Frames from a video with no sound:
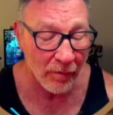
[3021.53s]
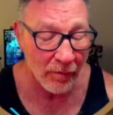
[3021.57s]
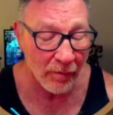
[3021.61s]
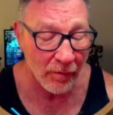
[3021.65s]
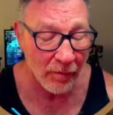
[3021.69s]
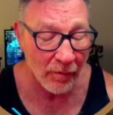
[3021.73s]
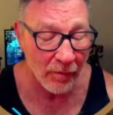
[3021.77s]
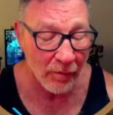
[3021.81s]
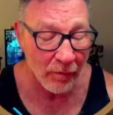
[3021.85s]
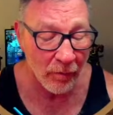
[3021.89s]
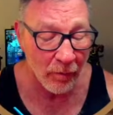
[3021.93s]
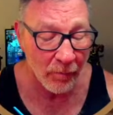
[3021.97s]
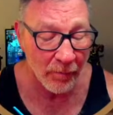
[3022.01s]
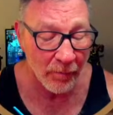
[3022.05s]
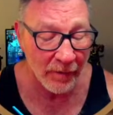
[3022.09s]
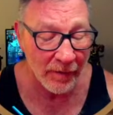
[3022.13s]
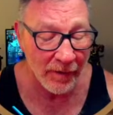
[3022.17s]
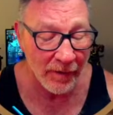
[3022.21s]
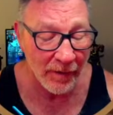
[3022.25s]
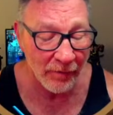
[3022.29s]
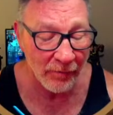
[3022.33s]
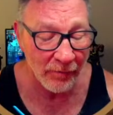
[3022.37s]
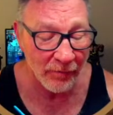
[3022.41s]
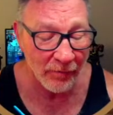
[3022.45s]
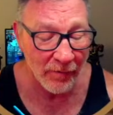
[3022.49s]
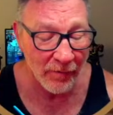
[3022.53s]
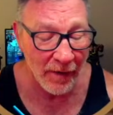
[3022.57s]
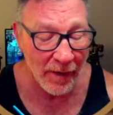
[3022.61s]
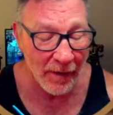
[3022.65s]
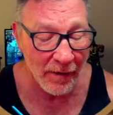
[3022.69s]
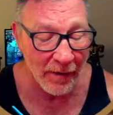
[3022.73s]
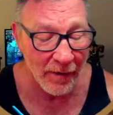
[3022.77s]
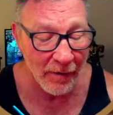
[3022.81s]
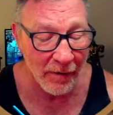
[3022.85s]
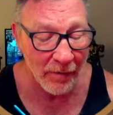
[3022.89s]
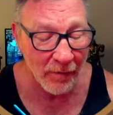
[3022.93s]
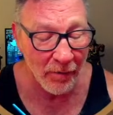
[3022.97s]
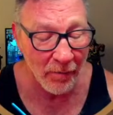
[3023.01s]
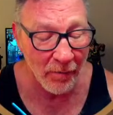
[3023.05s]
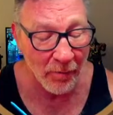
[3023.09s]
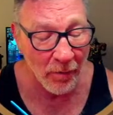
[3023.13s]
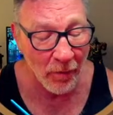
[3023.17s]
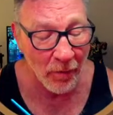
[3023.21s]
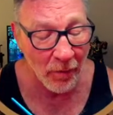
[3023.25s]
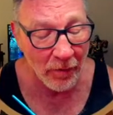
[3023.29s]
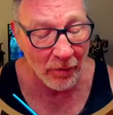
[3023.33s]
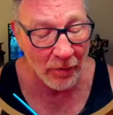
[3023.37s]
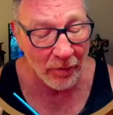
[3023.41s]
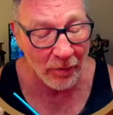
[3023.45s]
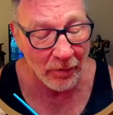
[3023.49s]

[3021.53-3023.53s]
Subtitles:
I hope he nails that out of the park.